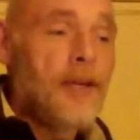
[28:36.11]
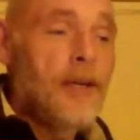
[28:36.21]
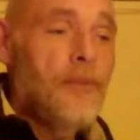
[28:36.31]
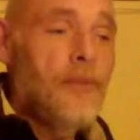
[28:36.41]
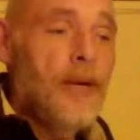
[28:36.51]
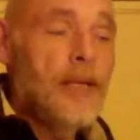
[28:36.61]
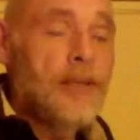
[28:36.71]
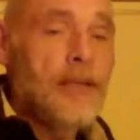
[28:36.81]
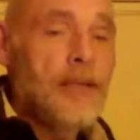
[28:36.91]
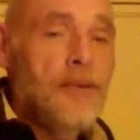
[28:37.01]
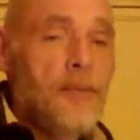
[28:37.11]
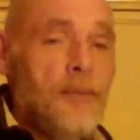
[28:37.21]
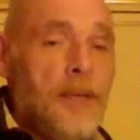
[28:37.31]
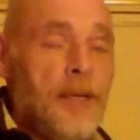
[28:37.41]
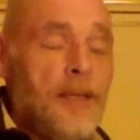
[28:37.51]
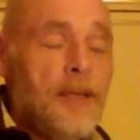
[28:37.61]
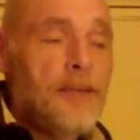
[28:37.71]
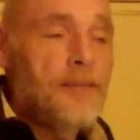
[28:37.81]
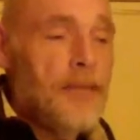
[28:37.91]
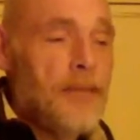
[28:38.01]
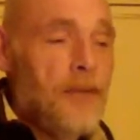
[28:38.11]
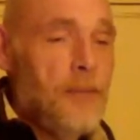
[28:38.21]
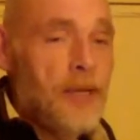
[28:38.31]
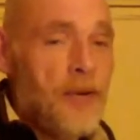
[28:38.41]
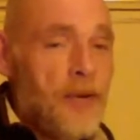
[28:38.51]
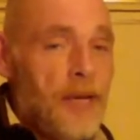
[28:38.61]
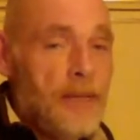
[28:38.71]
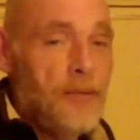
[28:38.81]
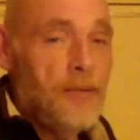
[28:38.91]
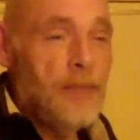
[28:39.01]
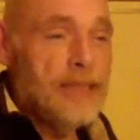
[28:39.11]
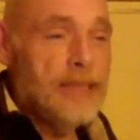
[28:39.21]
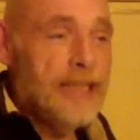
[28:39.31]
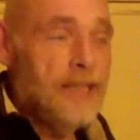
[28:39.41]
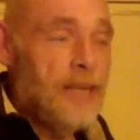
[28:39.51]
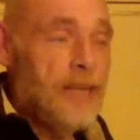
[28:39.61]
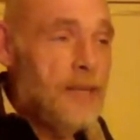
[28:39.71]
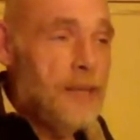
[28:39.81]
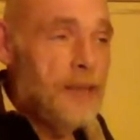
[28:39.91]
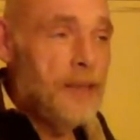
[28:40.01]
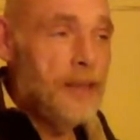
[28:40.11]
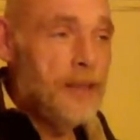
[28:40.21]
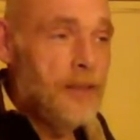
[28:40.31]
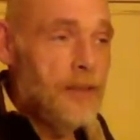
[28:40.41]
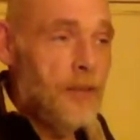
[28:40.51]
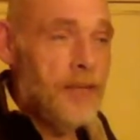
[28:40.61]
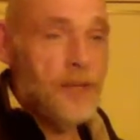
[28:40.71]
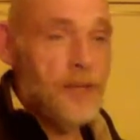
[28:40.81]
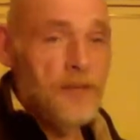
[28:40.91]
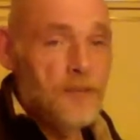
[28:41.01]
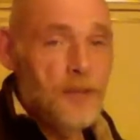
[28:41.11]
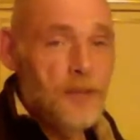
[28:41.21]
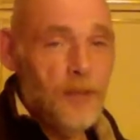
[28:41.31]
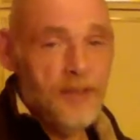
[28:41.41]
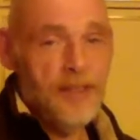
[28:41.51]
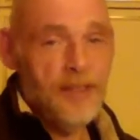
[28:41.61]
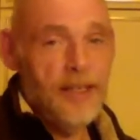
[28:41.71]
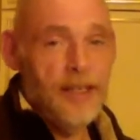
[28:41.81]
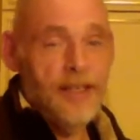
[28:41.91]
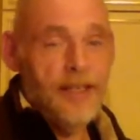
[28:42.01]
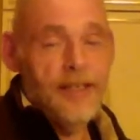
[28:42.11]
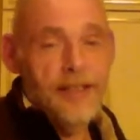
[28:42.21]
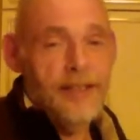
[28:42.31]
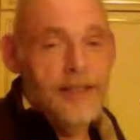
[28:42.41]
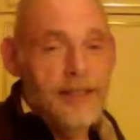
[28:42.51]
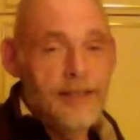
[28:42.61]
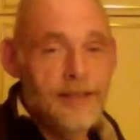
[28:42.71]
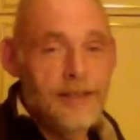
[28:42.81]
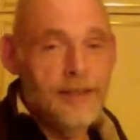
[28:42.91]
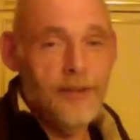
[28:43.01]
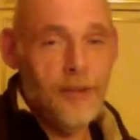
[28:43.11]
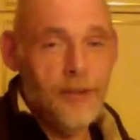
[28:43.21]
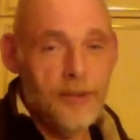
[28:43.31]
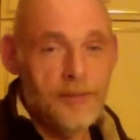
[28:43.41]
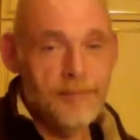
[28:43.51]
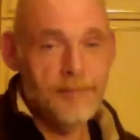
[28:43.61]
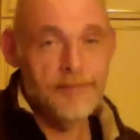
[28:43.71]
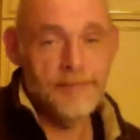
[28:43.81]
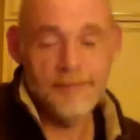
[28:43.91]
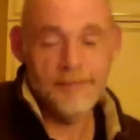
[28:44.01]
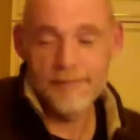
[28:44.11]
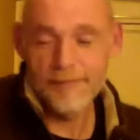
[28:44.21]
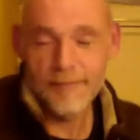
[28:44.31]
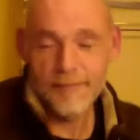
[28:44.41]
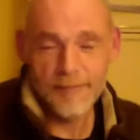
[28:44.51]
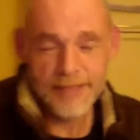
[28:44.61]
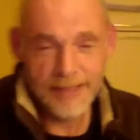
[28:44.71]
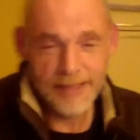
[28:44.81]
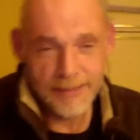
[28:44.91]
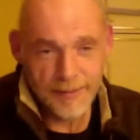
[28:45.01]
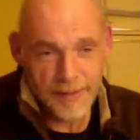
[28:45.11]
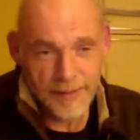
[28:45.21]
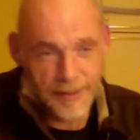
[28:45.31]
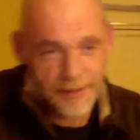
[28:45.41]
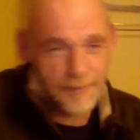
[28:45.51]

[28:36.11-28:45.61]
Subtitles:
well, that would be a crime. That would be a sin, maybe. While I'm comfortable with the whole uh,